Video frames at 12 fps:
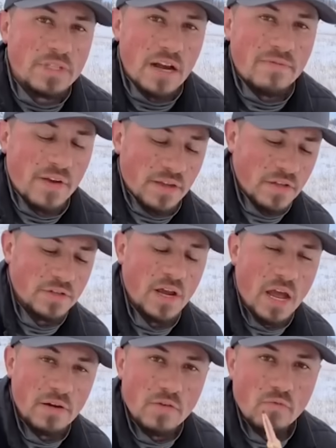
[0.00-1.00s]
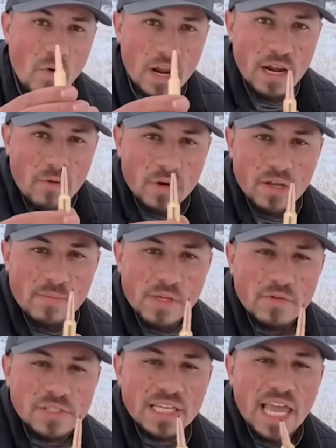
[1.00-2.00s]
that affect the shot? Right now we're gonna be
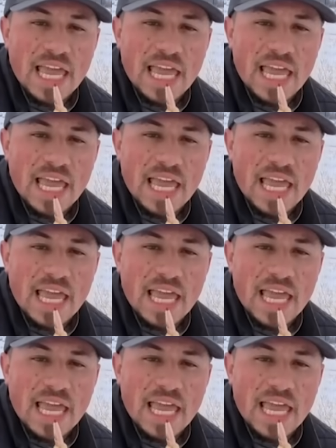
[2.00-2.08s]
using